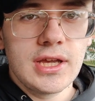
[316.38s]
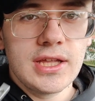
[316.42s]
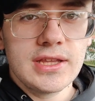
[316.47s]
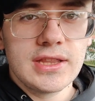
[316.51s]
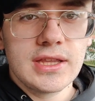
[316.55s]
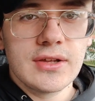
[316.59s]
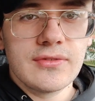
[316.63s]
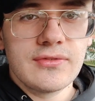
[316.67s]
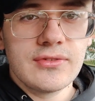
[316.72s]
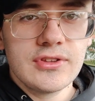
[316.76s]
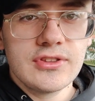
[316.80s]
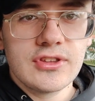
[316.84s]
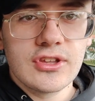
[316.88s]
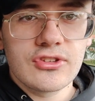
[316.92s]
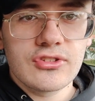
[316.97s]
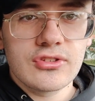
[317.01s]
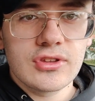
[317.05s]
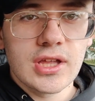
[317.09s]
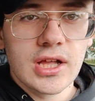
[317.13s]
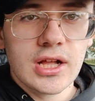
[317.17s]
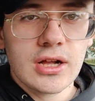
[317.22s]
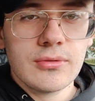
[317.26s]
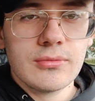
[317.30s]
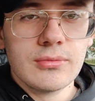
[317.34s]
it definitely
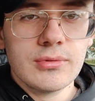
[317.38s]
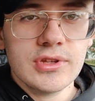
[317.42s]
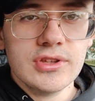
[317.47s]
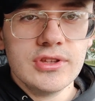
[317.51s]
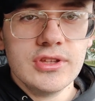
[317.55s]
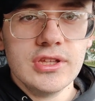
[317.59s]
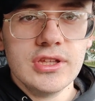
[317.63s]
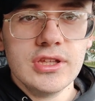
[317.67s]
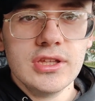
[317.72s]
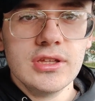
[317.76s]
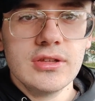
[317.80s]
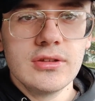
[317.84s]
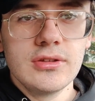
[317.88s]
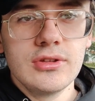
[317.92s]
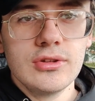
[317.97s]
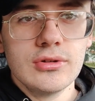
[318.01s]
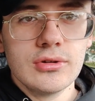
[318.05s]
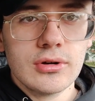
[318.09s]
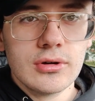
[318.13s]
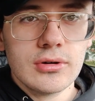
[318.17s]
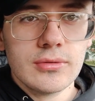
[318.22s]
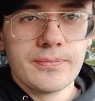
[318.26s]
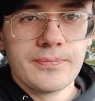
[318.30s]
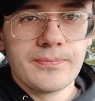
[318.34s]
doesn't help with the,
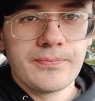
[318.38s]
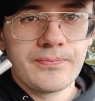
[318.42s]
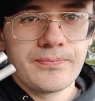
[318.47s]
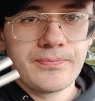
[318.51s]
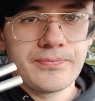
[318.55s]
you know,